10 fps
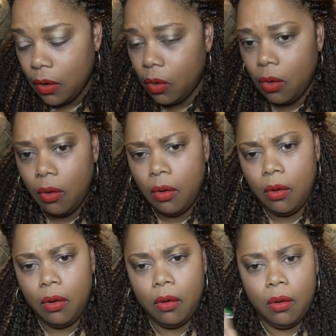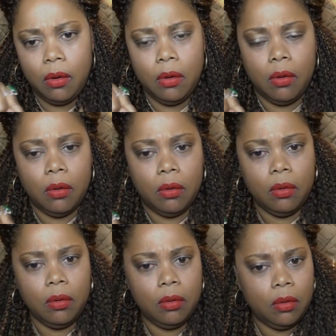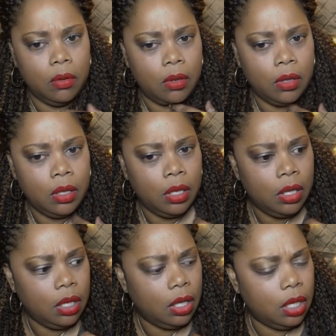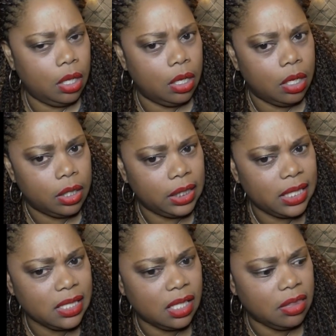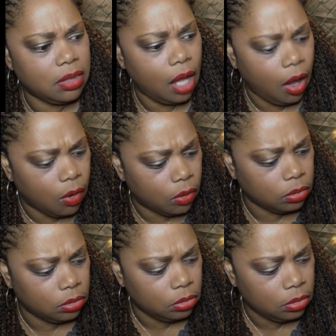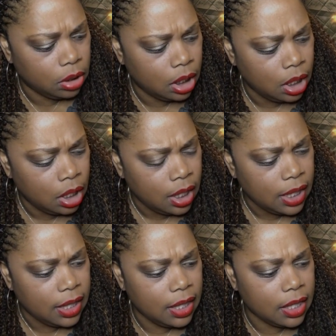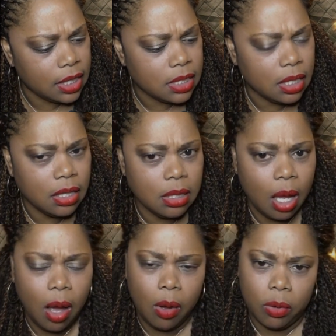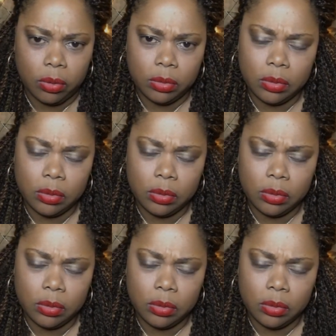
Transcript: Oh, huh, it's a thought. It is a thought.